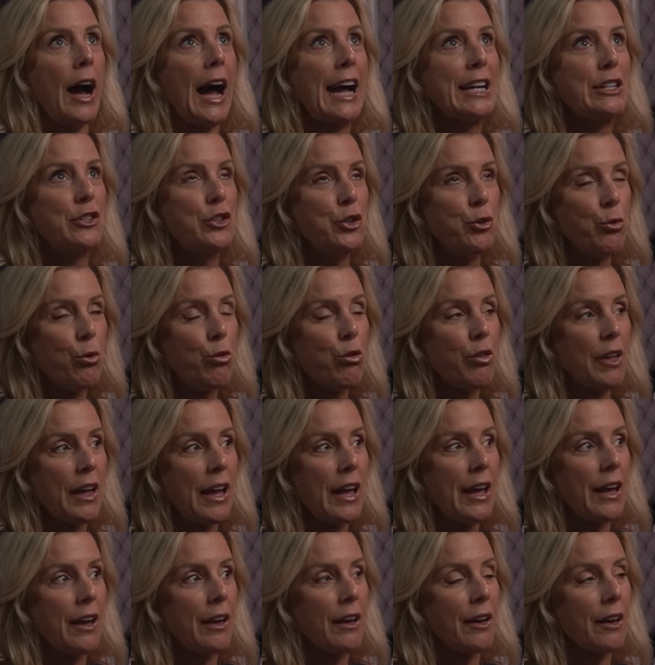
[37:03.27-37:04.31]
I do
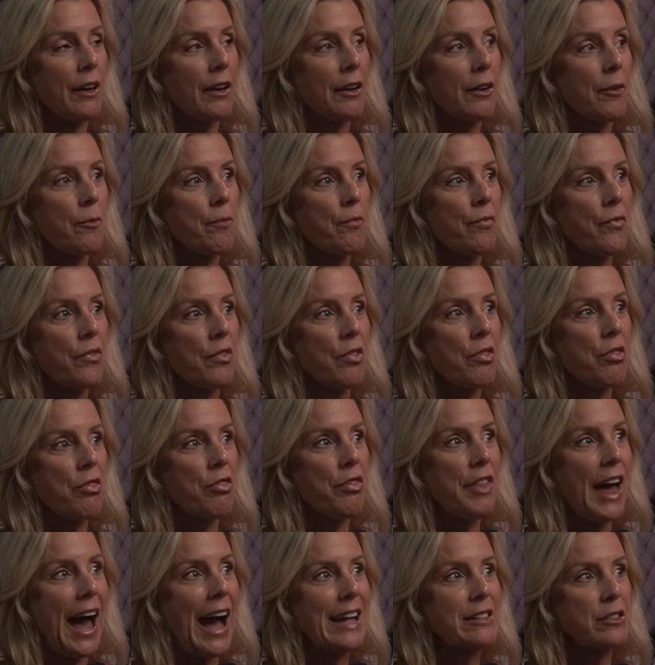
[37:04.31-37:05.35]
think
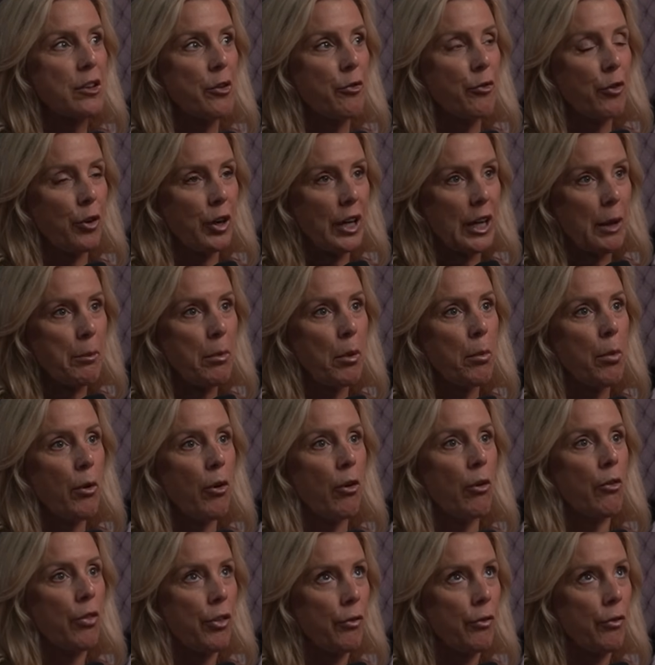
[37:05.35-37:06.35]
that's a forgivable